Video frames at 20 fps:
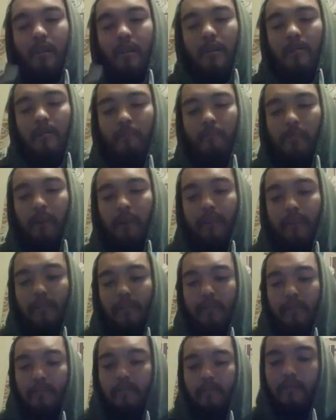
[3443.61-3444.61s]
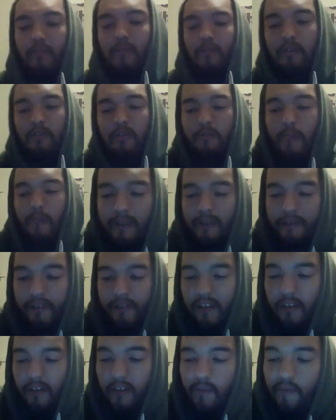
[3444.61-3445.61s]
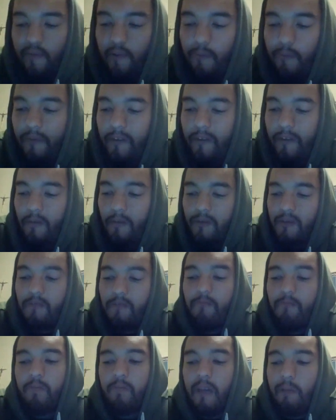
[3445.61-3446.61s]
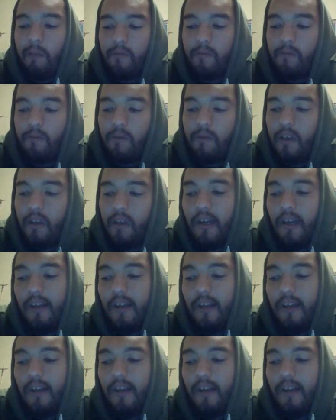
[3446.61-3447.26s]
But matches that are confirmed for those people,